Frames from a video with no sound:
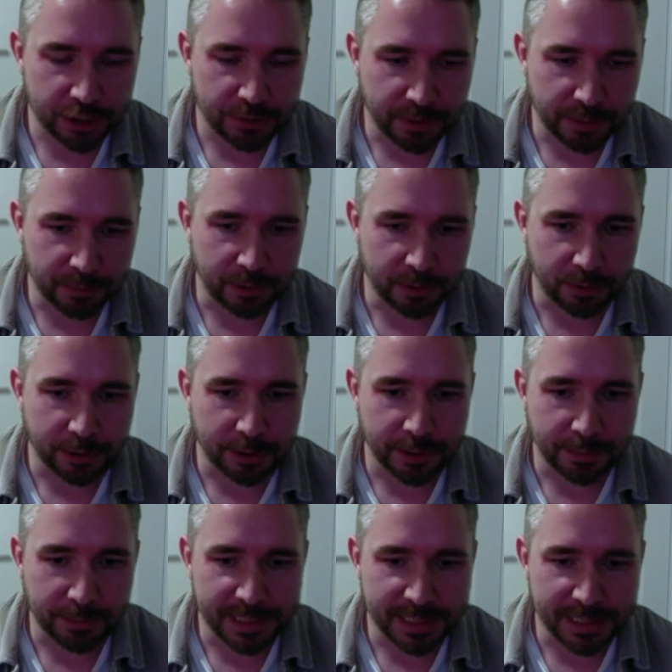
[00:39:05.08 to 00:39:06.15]
from the lawyer
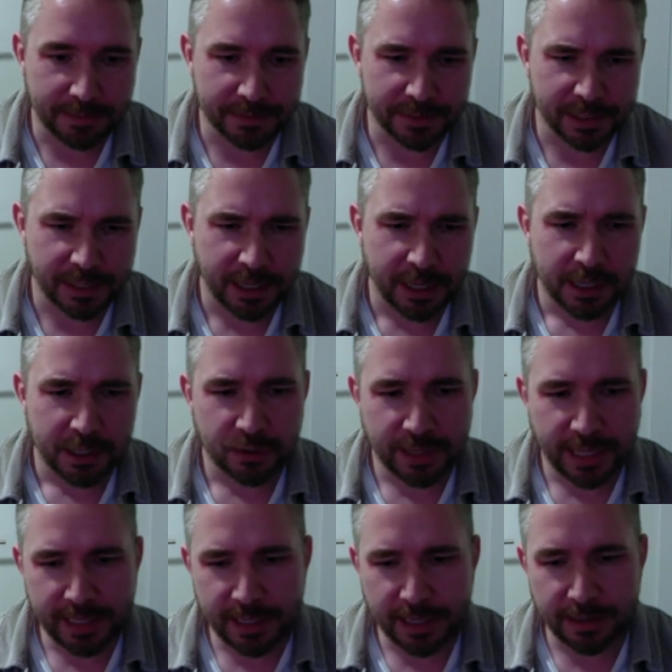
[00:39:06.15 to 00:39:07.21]
themselves so
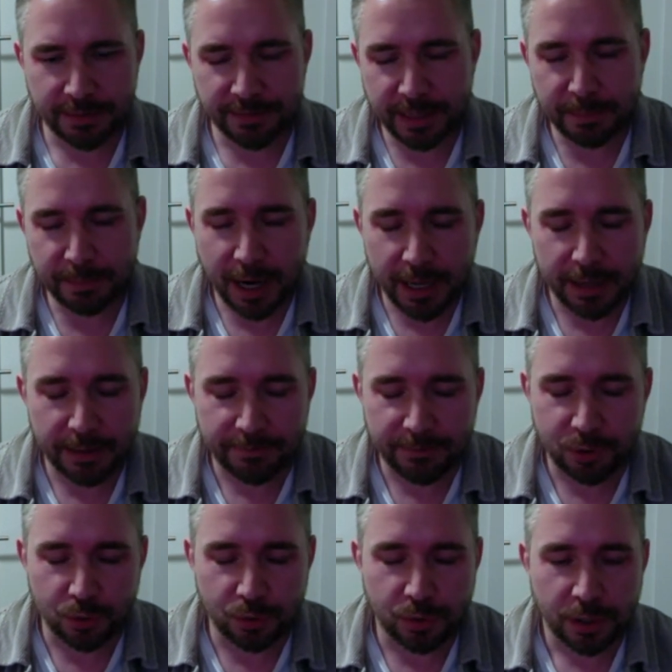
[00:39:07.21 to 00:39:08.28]
that kind of in my
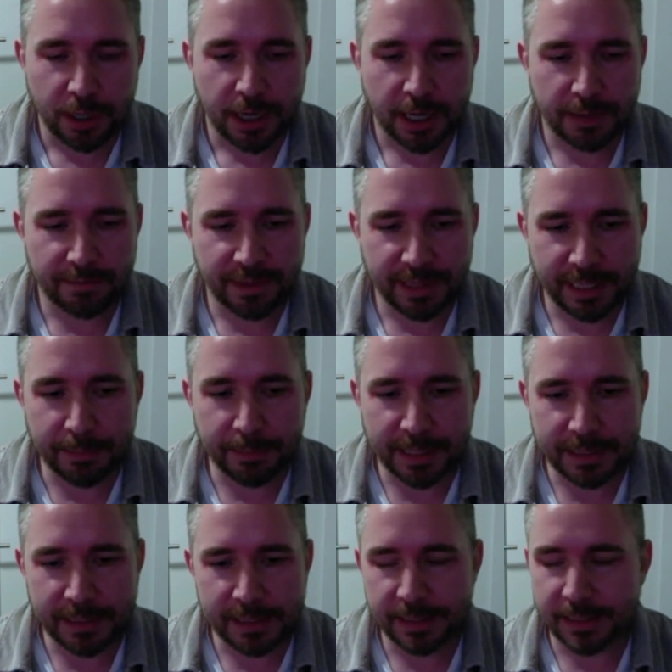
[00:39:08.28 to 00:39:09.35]
view kind of
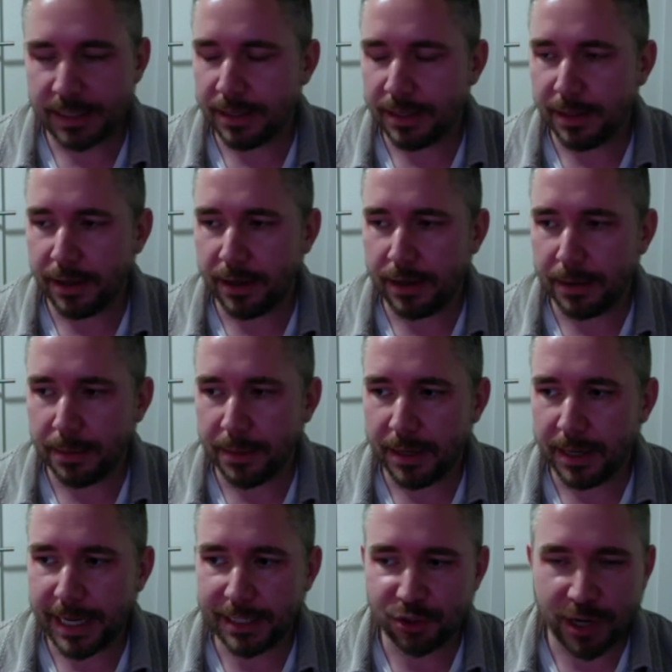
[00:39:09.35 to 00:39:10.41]
limits the the
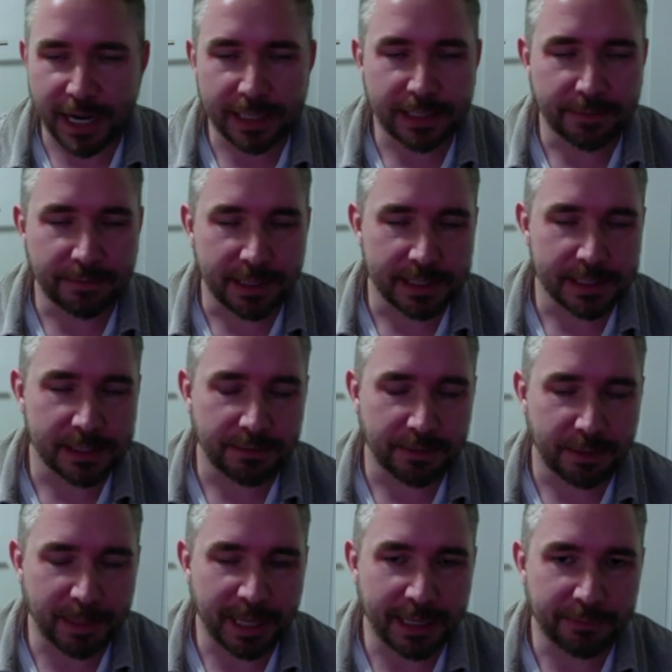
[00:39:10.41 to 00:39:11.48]
attractiveness of
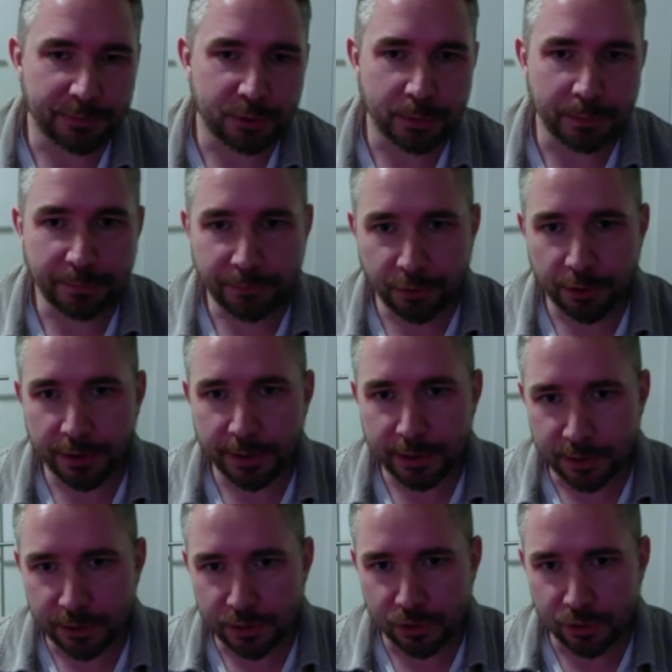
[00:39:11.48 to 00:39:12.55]
the platform for the
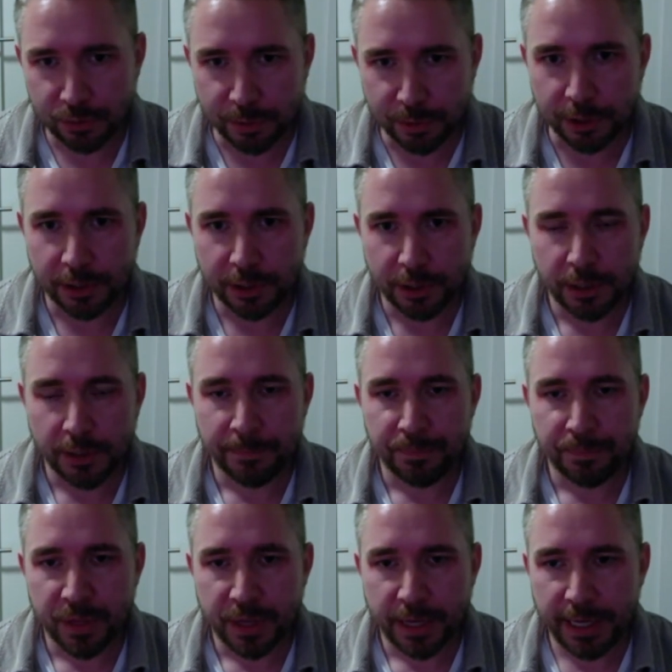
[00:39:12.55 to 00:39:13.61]
consumer
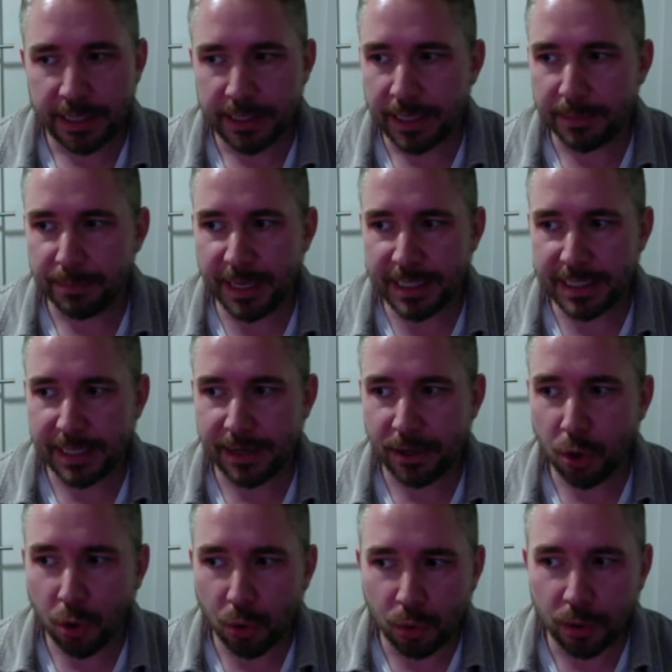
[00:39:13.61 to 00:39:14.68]
it, it makes it a
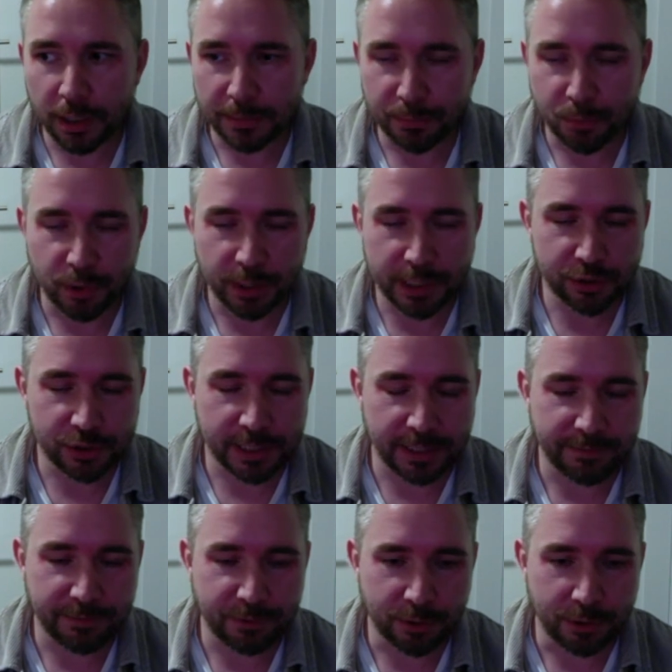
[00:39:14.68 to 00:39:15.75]
whole lot more interesting
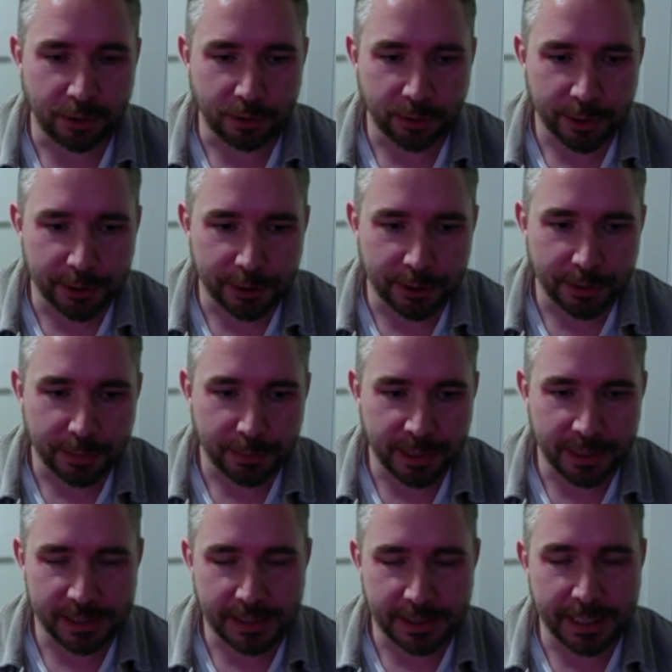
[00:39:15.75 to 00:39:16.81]
for the lawyer
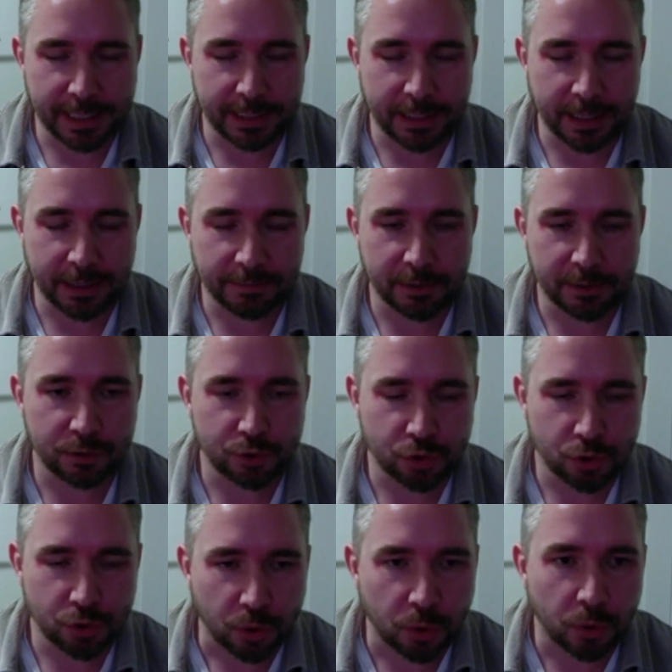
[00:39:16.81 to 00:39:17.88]
because then he can kind of
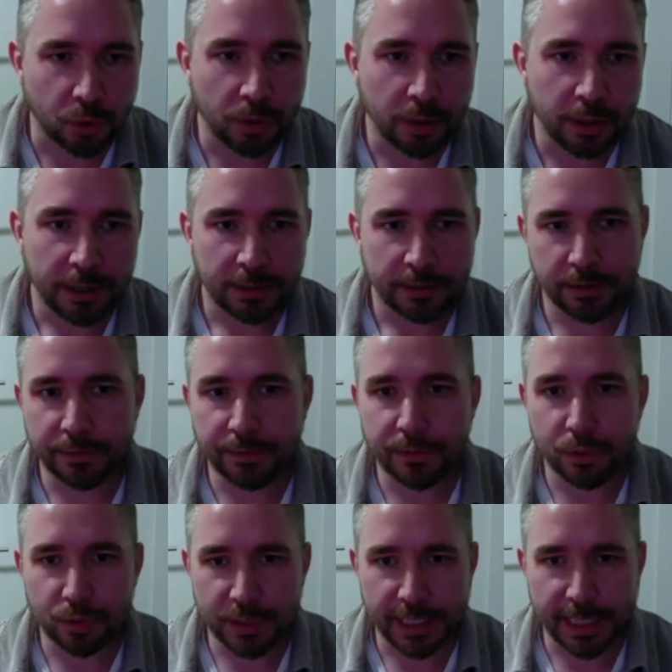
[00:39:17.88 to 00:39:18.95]
control the
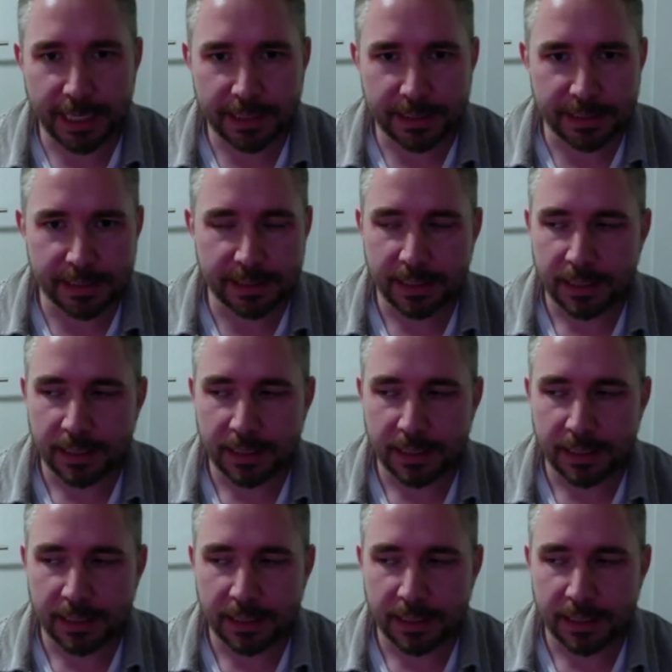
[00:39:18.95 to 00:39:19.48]
reviews he gets